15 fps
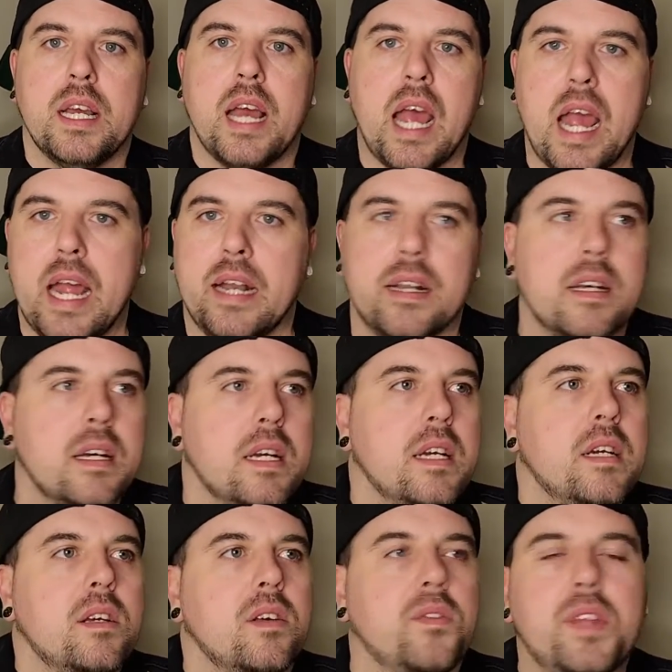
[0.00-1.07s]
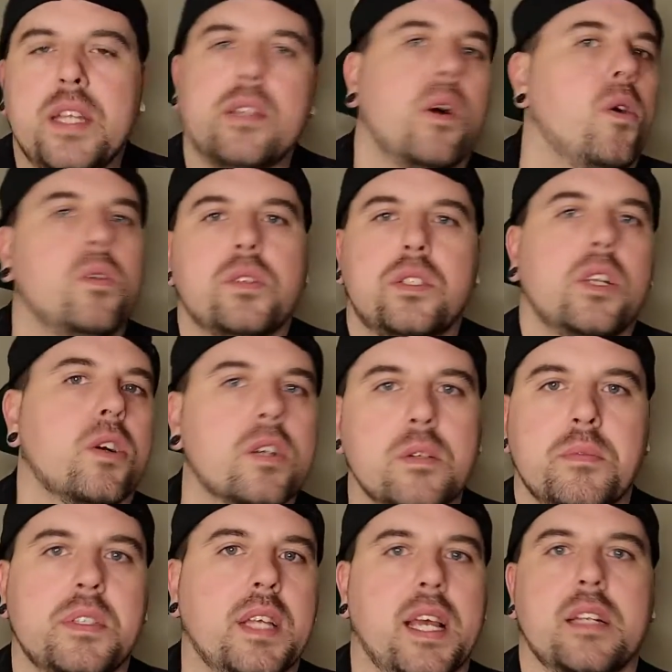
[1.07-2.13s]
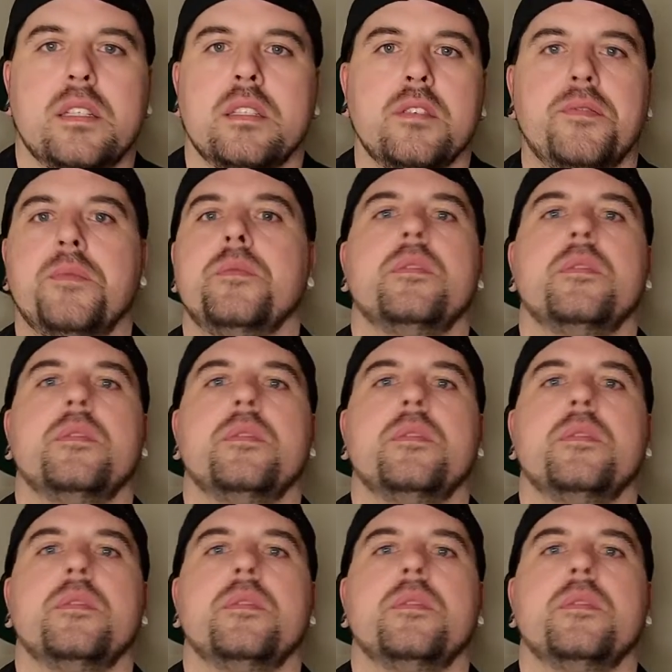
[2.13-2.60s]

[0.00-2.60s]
And then the whole circumstance and